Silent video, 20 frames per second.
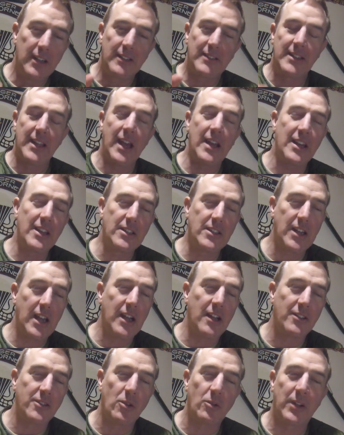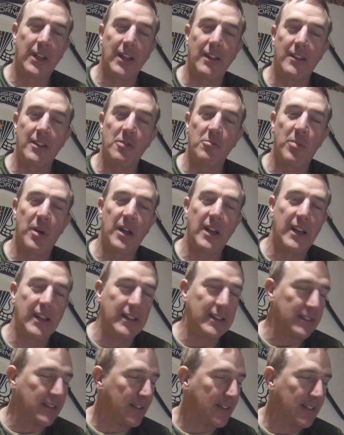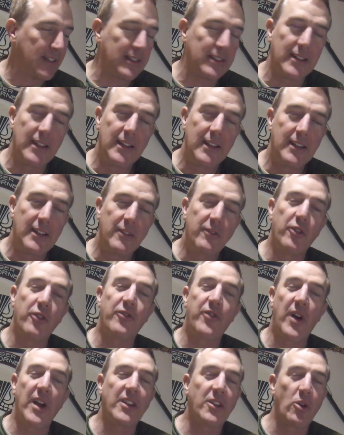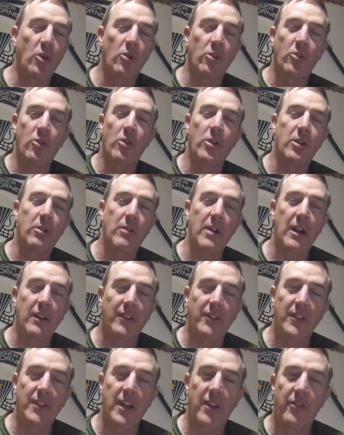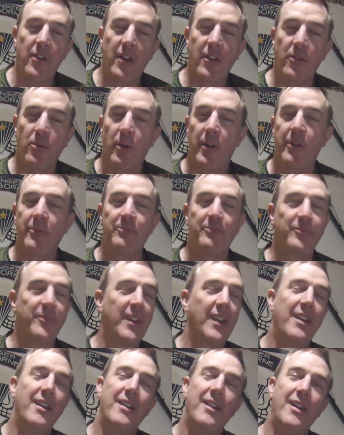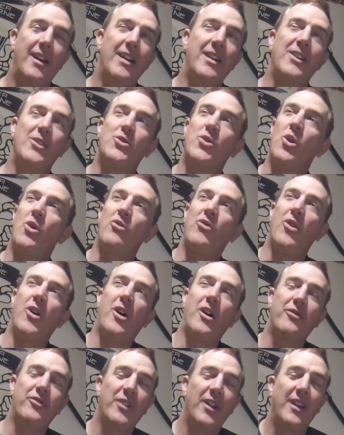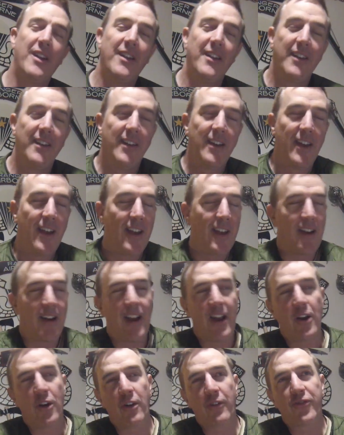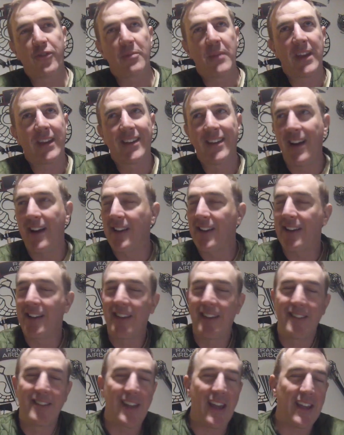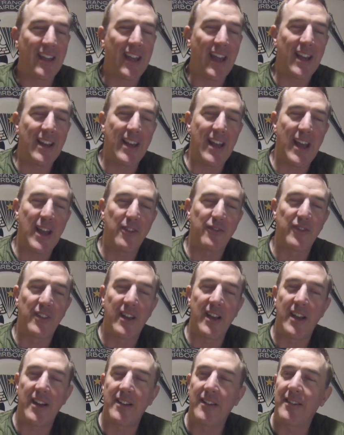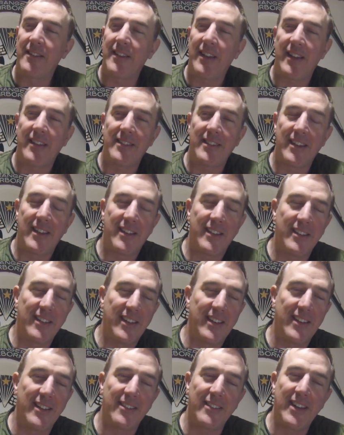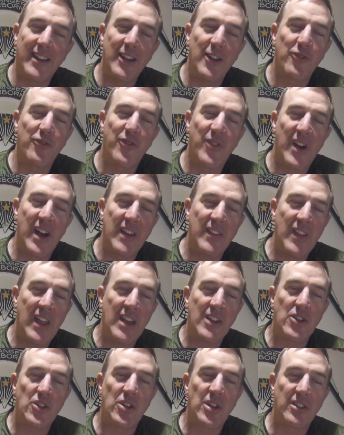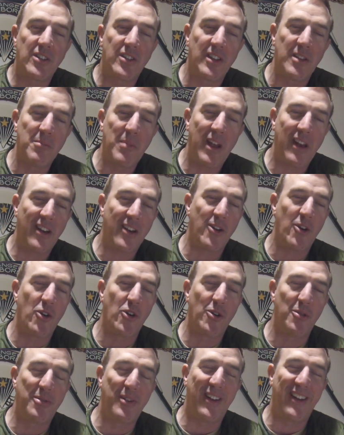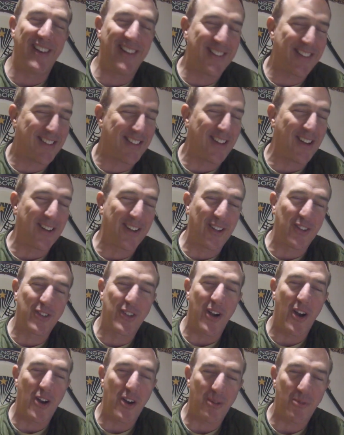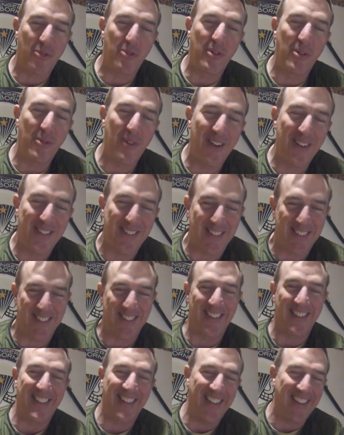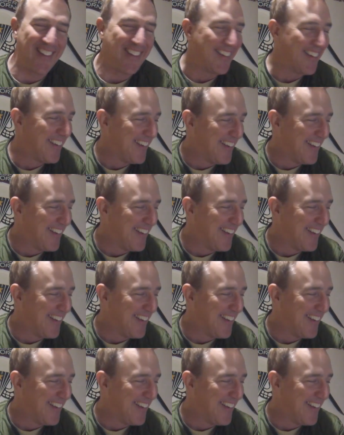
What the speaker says: Stay out of jail. Don't kill anybody. And if you fight, don't go to the ground because it never ends well. And he drove off. And I heard from that guy like a decade and a half later that, you know, he didn't find that shit till he made it home. And he stunk his car up three ways this Sunday.